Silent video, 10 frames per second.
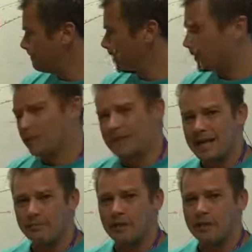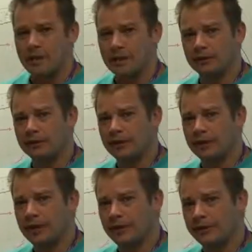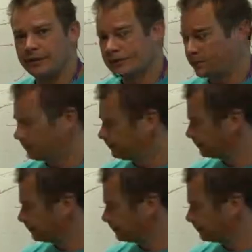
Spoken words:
They're not adapted to high altitude areas,